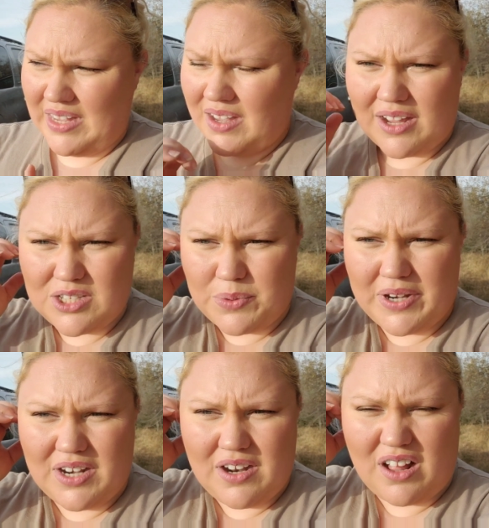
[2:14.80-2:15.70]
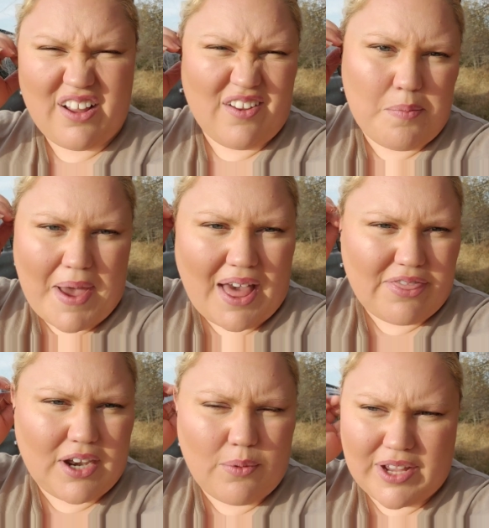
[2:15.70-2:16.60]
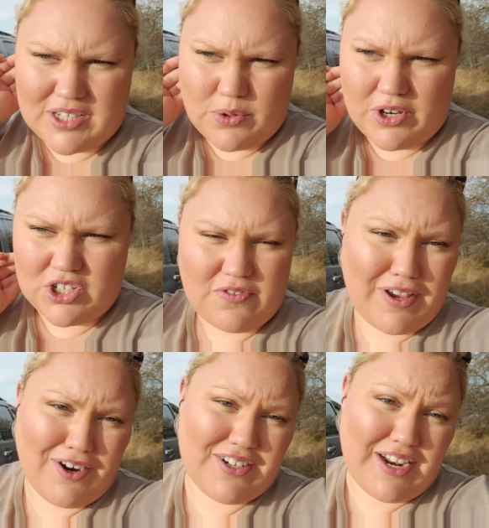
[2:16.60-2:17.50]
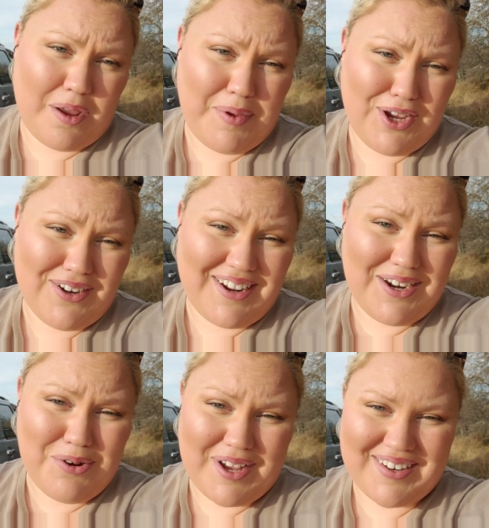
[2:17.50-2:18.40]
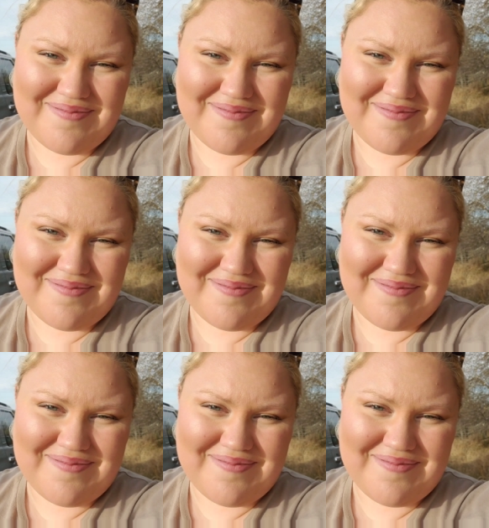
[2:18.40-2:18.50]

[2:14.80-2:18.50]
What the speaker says: And so we needed to clear the path anyway, so we just figured today would be a good day to do it.